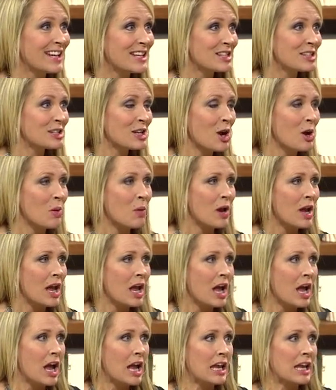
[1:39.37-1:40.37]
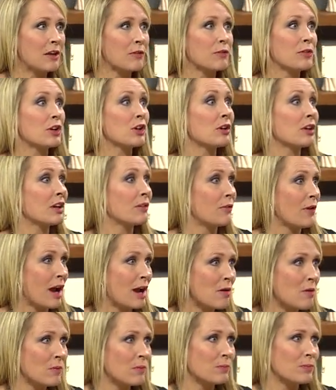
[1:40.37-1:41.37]
So if
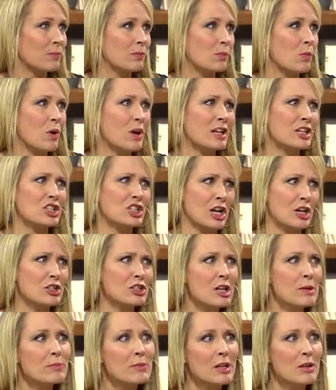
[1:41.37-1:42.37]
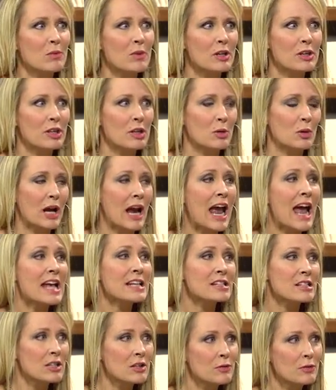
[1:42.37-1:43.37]
I want to share something with you or
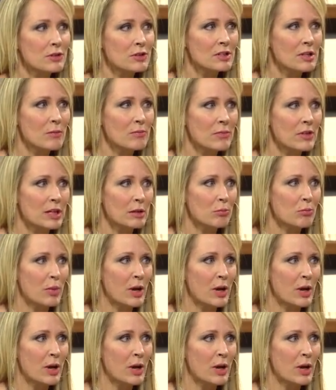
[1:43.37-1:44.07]
ask you for something,